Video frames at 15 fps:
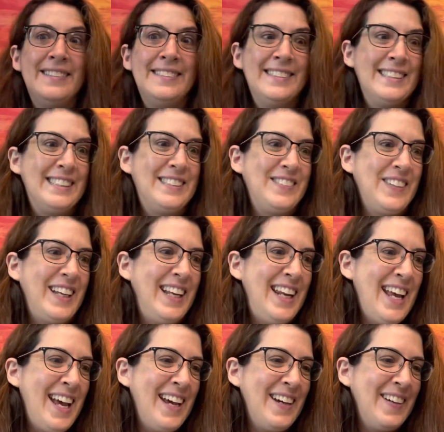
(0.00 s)
Let's find
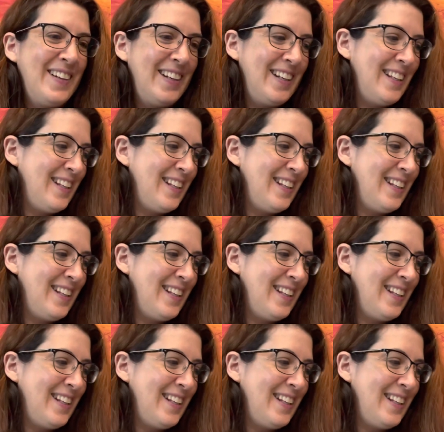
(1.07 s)
out.